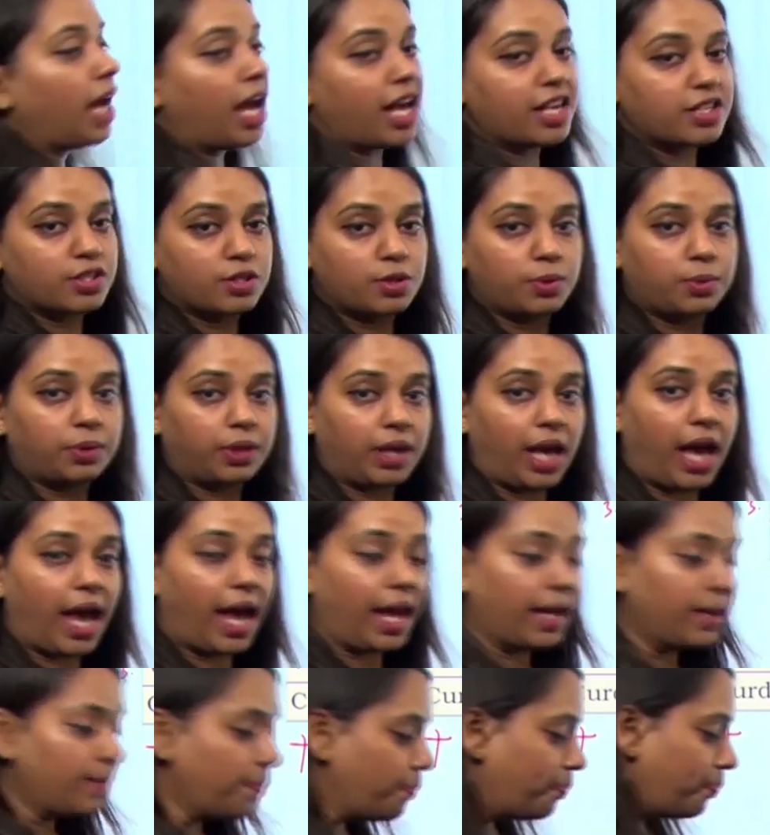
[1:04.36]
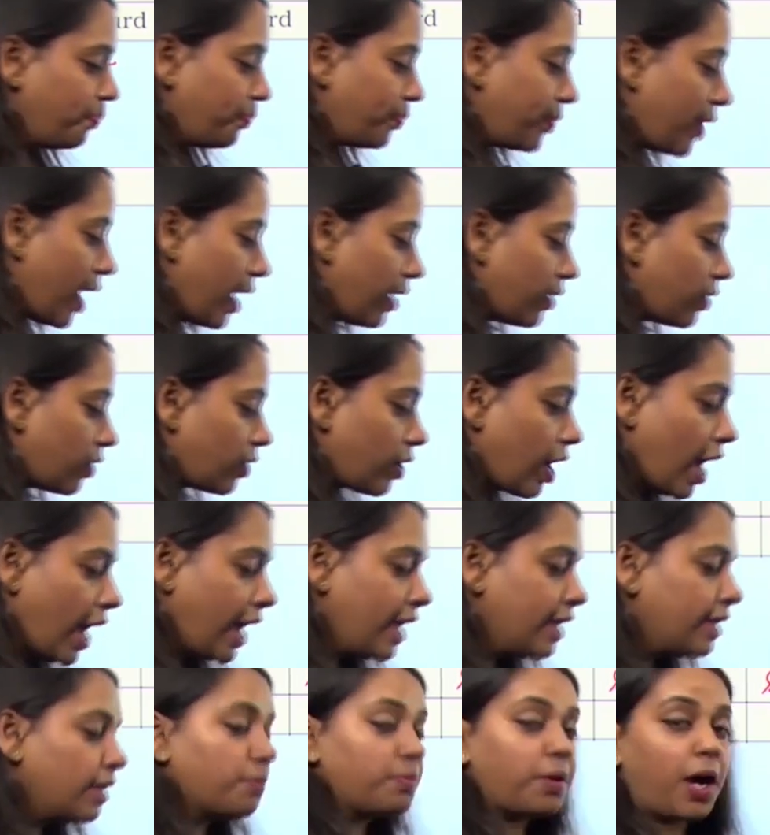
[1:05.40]
as you can and
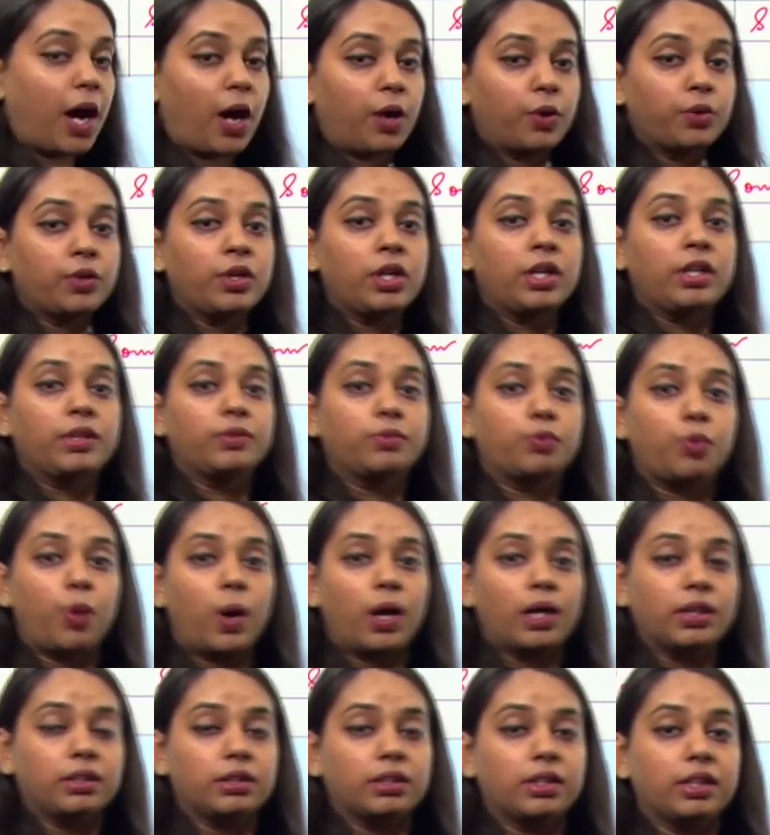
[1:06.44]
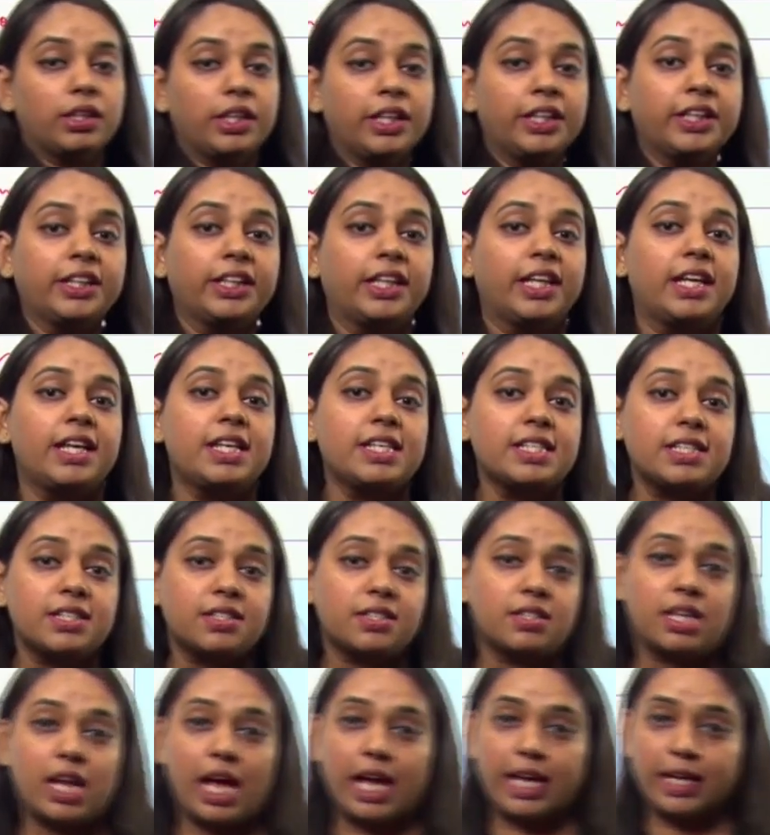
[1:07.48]
write about what it
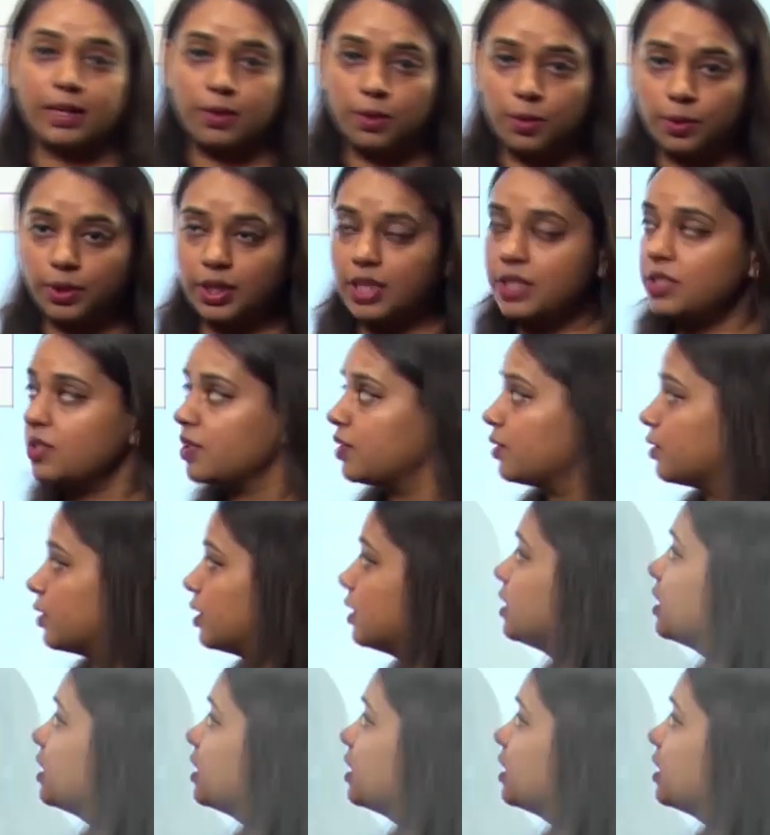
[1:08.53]
tastes like. Okay children?